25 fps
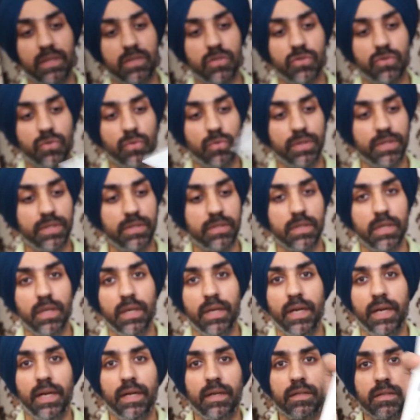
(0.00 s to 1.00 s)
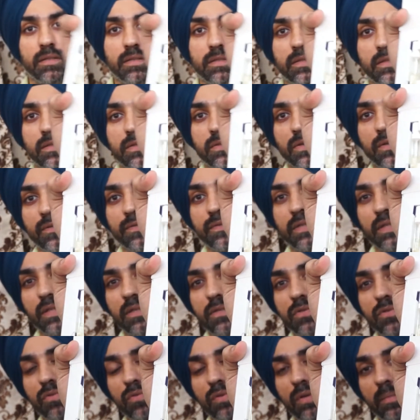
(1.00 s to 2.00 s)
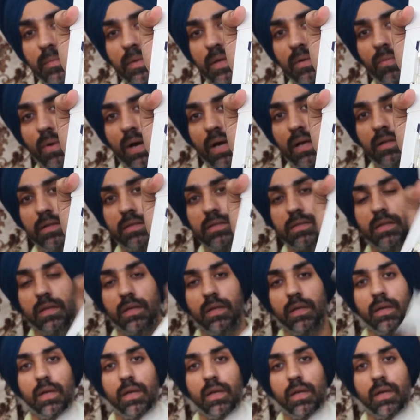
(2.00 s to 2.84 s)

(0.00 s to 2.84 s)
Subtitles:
Stories. It consists of 6 2ml vials,